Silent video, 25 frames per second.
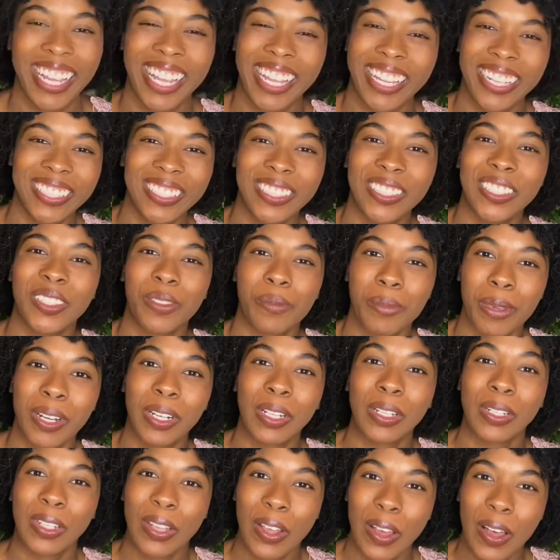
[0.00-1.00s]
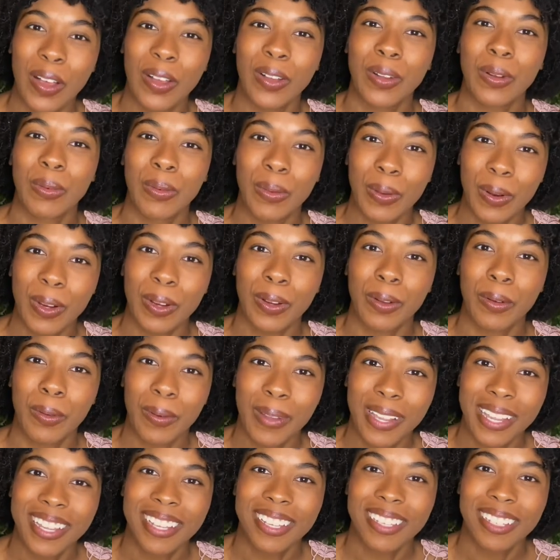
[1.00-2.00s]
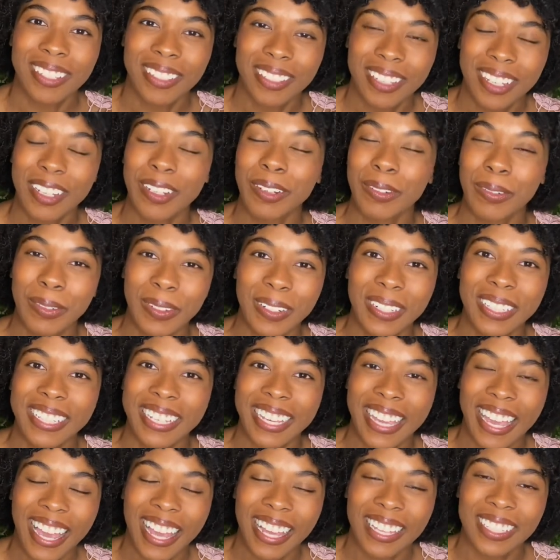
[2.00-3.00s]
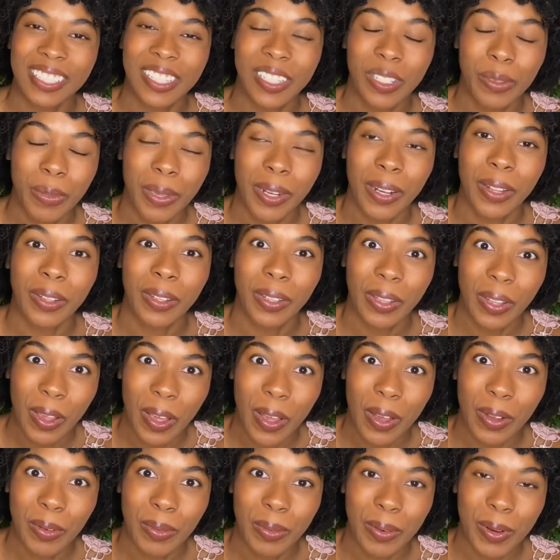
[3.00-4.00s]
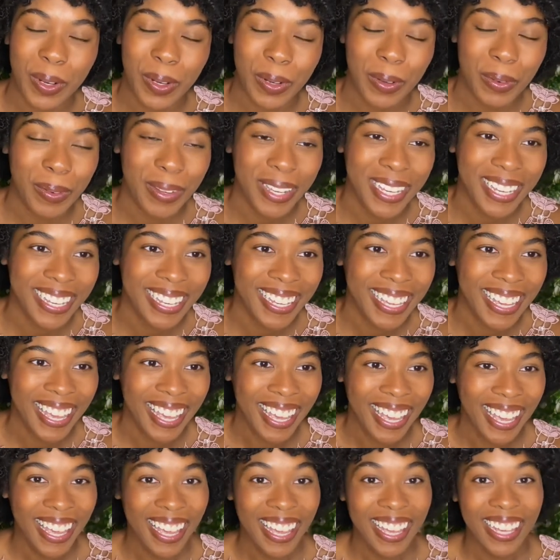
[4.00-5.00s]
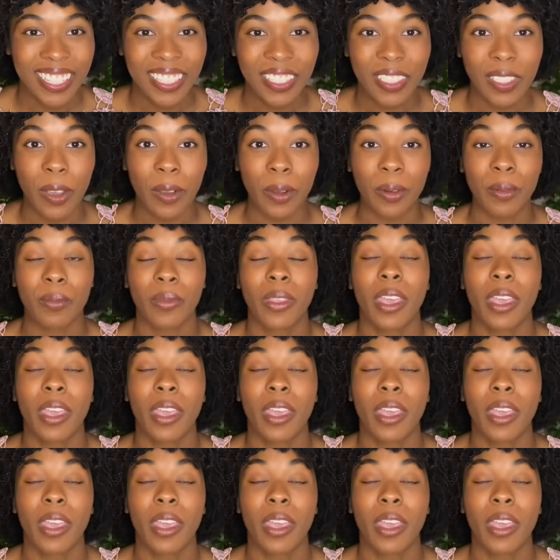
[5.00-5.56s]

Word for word: It's just been a long work week. It really has. It's been a long work week. So